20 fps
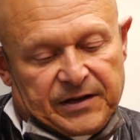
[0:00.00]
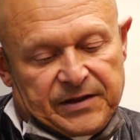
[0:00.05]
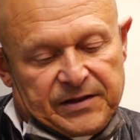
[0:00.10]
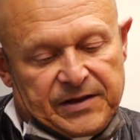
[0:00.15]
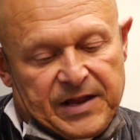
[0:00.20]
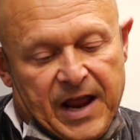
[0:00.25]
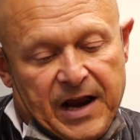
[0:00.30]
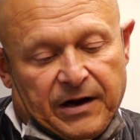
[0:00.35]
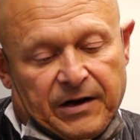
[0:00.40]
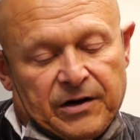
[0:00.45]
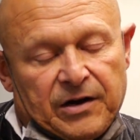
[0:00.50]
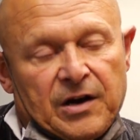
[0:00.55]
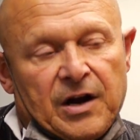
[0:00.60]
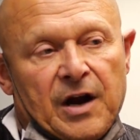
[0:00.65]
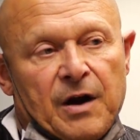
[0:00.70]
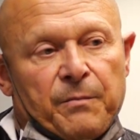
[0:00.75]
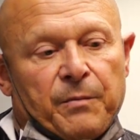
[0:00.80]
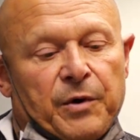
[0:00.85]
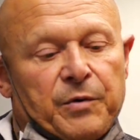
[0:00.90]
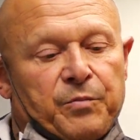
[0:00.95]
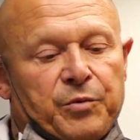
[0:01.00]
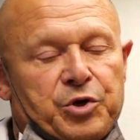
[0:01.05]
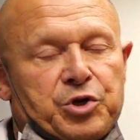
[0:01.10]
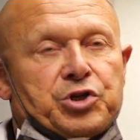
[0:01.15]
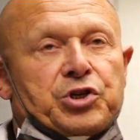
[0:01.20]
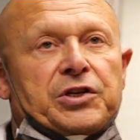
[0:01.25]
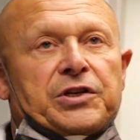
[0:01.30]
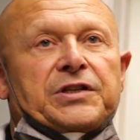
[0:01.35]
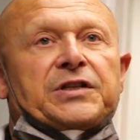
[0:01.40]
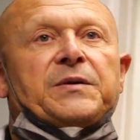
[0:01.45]
neck, but we
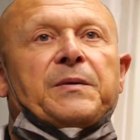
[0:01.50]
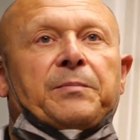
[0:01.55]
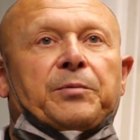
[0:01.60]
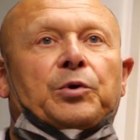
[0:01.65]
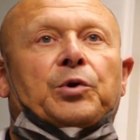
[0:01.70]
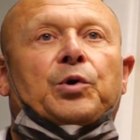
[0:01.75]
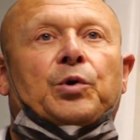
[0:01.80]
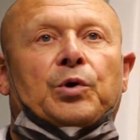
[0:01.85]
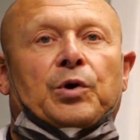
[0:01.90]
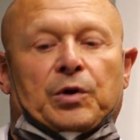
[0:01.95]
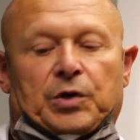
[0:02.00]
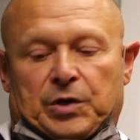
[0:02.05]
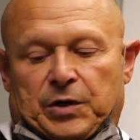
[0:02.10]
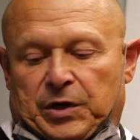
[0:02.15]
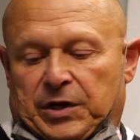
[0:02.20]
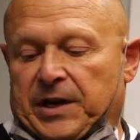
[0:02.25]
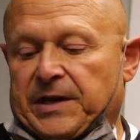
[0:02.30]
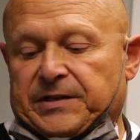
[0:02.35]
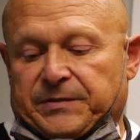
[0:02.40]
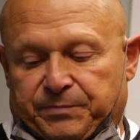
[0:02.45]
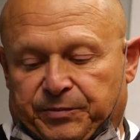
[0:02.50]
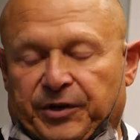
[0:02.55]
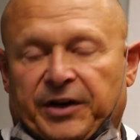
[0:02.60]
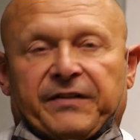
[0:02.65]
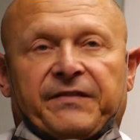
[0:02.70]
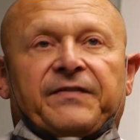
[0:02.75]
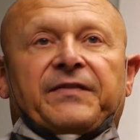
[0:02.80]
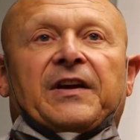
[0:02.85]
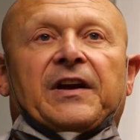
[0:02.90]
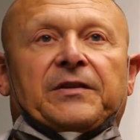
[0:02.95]
usually see people who are. He's
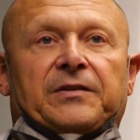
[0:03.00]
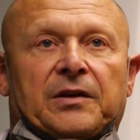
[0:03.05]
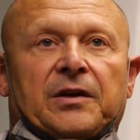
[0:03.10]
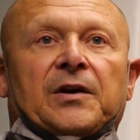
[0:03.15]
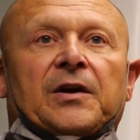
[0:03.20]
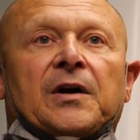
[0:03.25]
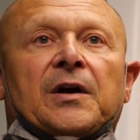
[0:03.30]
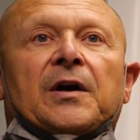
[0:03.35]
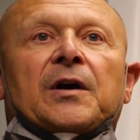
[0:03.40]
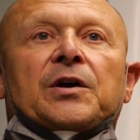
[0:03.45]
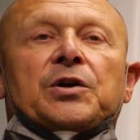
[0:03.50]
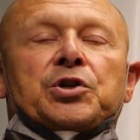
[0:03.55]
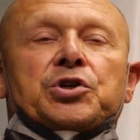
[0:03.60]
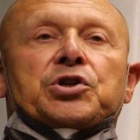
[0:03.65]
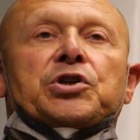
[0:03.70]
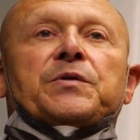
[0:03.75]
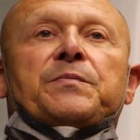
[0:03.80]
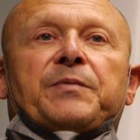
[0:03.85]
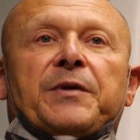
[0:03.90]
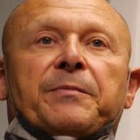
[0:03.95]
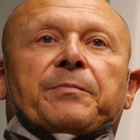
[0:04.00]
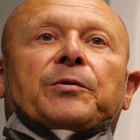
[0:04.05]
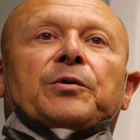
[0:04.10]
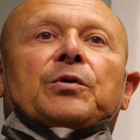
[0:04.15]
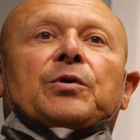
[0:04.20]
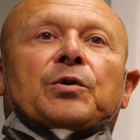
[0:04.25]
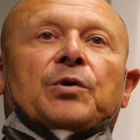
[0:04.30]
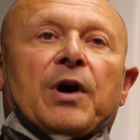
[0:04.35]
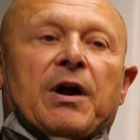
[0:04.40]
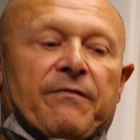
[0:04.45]
pretty fit. Usually people
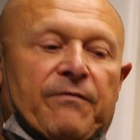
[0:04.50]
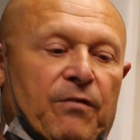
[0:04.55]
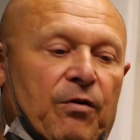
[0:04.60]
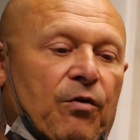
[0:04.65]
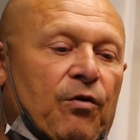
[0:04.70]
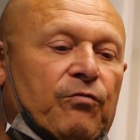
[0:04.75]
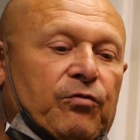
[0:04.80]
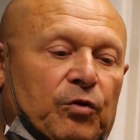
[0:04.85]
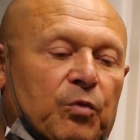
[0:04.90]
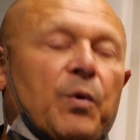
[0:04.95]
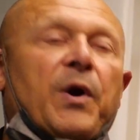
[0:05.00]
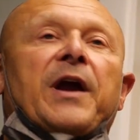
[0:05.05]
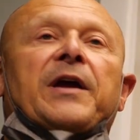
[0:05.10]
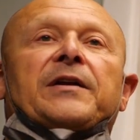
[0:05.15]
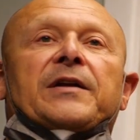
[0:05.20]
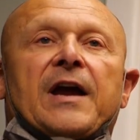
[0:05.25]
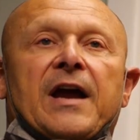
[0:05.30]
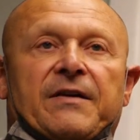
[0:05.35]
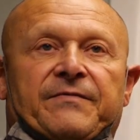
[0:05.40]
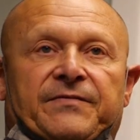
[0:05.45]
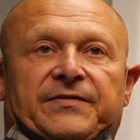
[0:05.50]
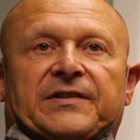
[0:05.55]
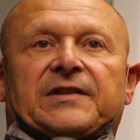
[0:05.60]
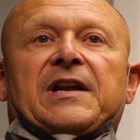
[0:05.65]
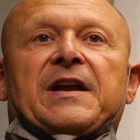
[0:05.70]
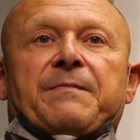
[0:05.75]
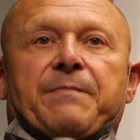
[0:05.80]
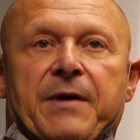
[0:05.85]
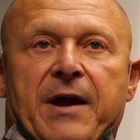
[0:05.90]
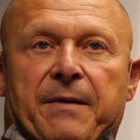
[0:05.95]
who have overweight have
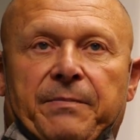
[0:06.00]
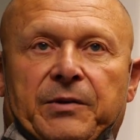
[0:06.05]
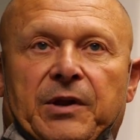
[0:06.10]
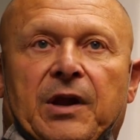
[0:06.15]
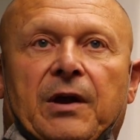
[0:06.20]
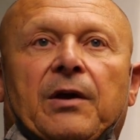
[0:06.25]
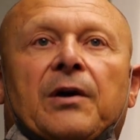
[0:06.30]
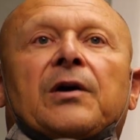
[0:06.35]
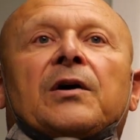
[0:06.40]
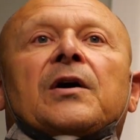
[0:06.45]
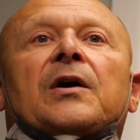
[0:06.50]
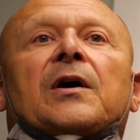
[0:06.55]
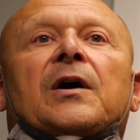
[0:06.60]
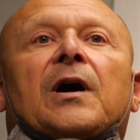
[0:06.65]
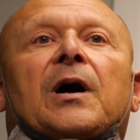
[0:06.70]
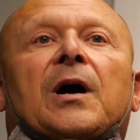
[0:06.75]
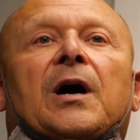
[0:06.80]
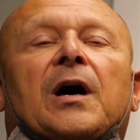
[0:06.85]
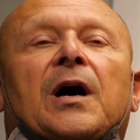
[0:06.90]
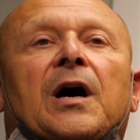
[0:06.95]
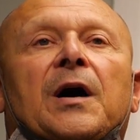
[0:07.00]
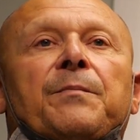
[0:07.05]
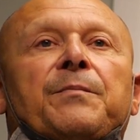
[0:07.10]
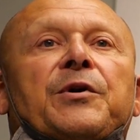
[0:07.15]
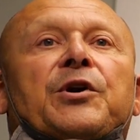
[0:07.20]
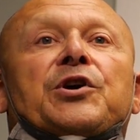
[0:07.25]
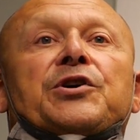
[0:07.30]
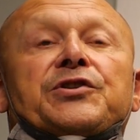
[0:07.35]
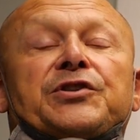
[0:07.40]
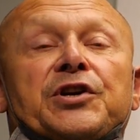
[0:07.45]
sleep apnea
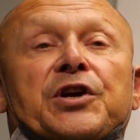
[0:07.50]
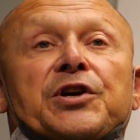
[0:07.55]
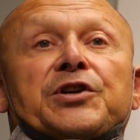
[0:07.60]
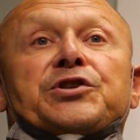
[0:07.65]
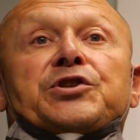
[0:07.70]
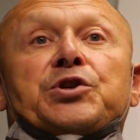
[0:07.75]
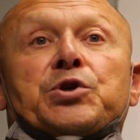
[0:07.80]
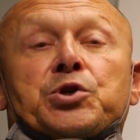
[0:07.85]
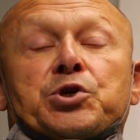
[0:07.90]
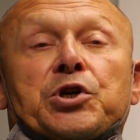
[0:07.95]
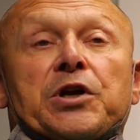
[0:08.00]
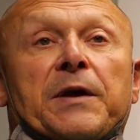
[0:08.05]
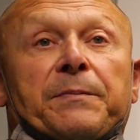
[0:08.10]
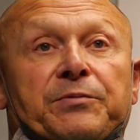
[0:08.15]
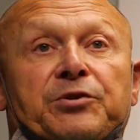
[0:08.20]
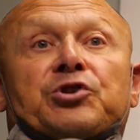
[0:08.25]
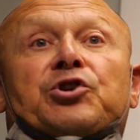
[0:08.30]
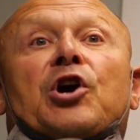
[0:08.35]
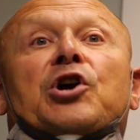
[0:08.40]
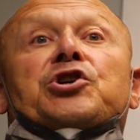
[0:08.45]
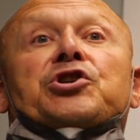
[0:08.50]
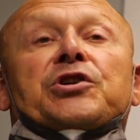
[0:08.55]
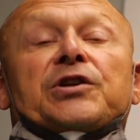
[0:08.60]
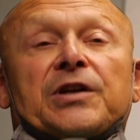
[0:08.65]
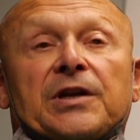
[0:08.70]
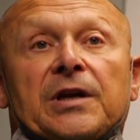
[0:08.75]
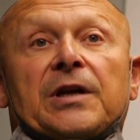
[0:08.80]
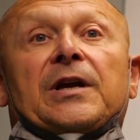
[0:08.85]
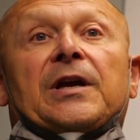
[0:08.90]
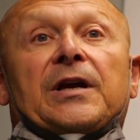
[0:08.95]
because there's usually
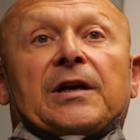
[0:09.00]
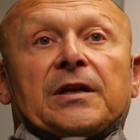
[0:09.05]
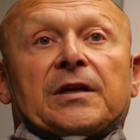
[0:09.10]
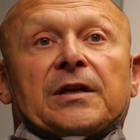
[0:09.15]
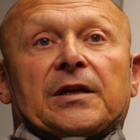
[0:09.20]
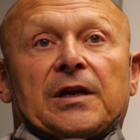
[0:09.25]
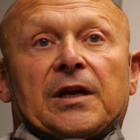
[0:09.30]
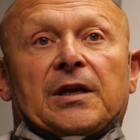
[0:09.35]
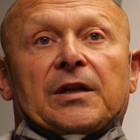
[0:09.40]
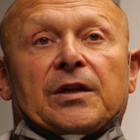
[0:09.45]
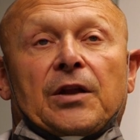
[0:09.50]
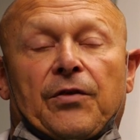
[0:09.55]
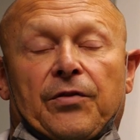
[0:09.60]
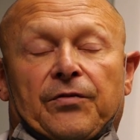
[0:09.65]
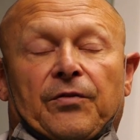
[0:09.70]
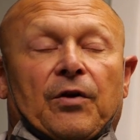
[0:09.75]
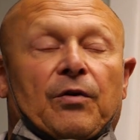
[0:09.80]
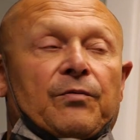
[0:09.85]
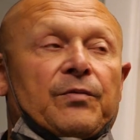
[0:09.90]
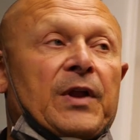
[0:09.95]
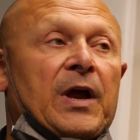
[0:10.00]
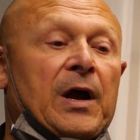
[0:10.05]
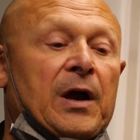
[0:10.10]
obstruction in the throat.